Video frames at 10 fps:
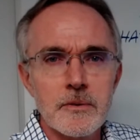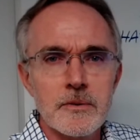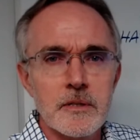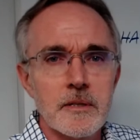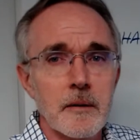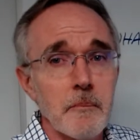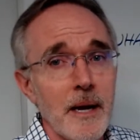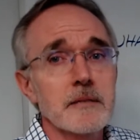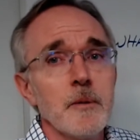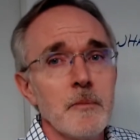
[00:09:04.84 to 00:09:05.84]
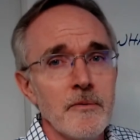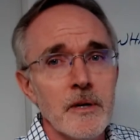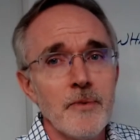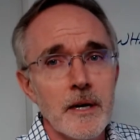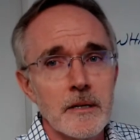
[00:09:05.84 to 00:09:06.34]
to take maximum
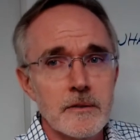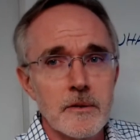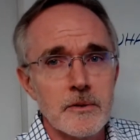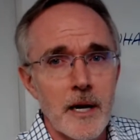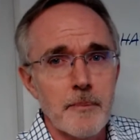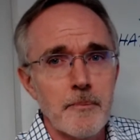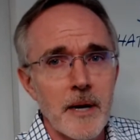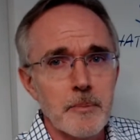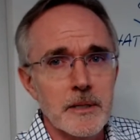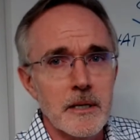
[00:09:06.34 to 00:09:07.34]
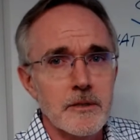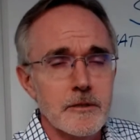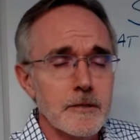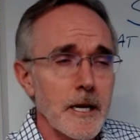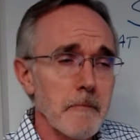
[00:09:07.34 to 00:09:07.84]
advantage of those
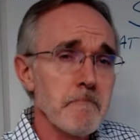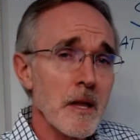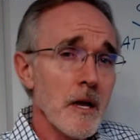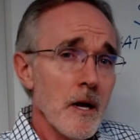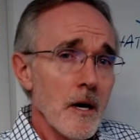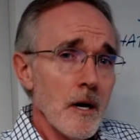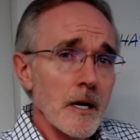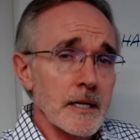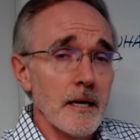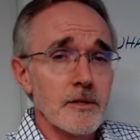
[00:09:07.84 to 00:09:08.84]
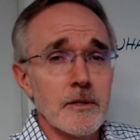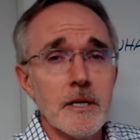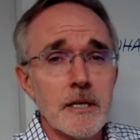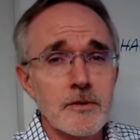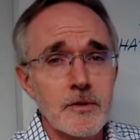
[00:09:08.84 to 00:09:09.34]
applications. Now,
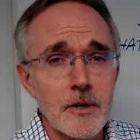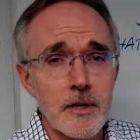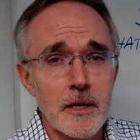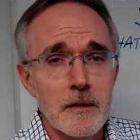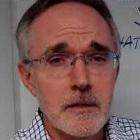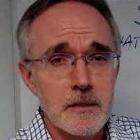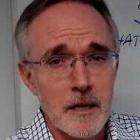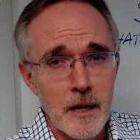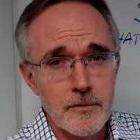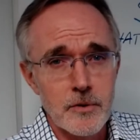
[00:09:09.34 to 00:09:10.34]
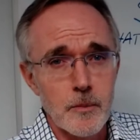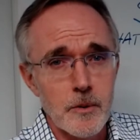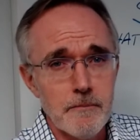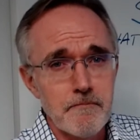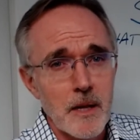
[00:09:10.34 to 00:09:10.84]
occasionally a circuit is going to have trouble.
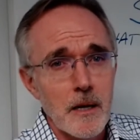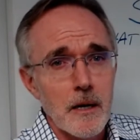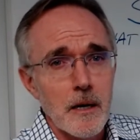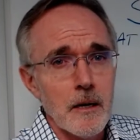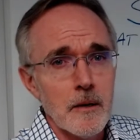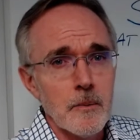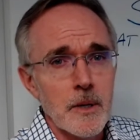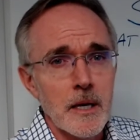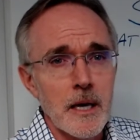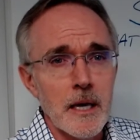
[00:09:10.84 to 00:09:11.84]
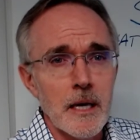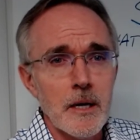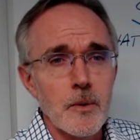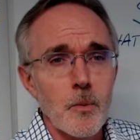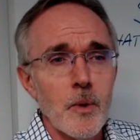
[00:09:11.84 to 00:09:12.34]

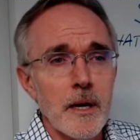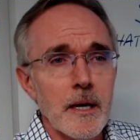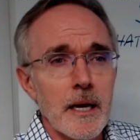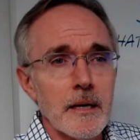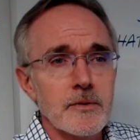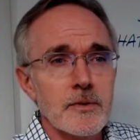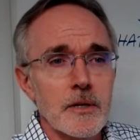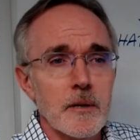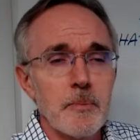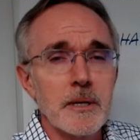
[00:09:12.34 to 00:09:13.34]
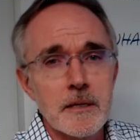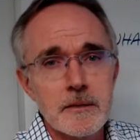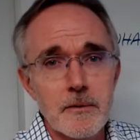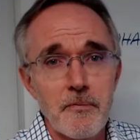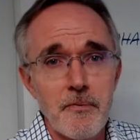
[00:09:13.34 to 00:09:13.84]
And when a circuit begins
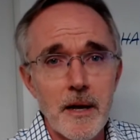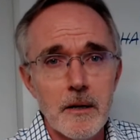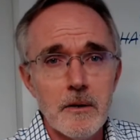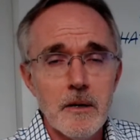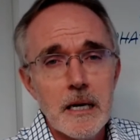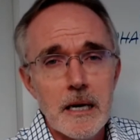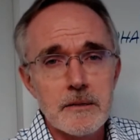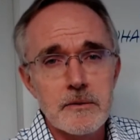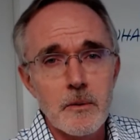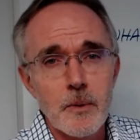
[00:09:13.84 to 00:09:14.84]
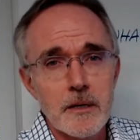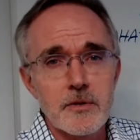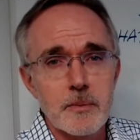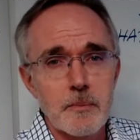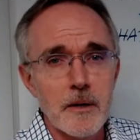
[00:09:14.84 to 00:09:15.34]
to fail, SD-WAN is
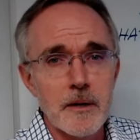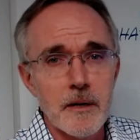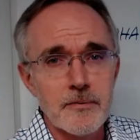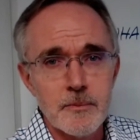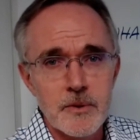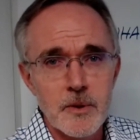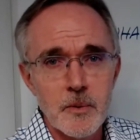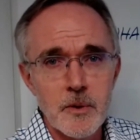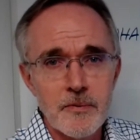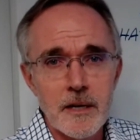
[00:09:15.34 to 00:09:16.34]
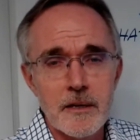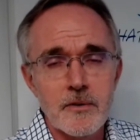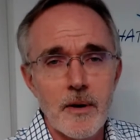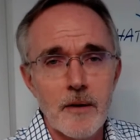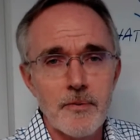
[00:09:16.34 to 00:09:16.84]
smart enough to move that
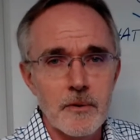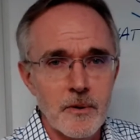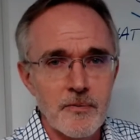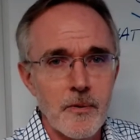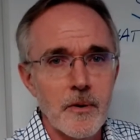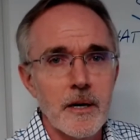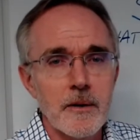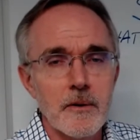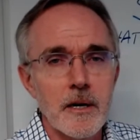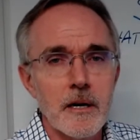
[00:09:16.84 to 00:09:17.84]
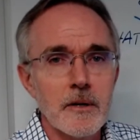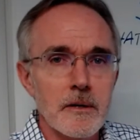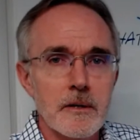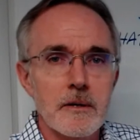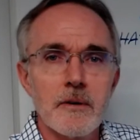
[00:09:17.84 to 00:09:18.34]
traffic with forward error
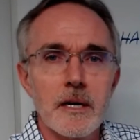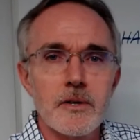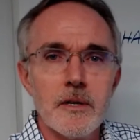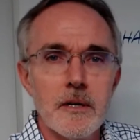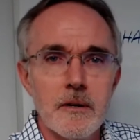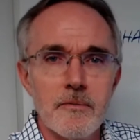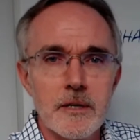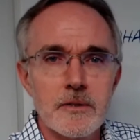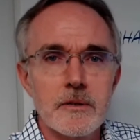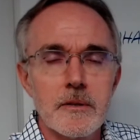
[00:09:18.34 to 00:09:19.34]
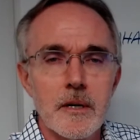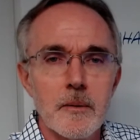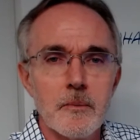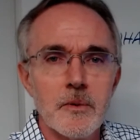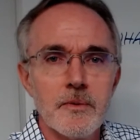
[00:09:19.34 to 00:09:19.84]
correction and eventually
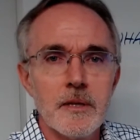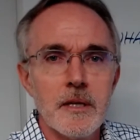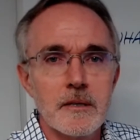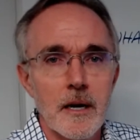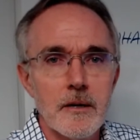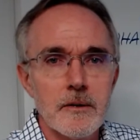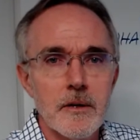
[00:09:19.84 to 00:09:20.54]
moving the entire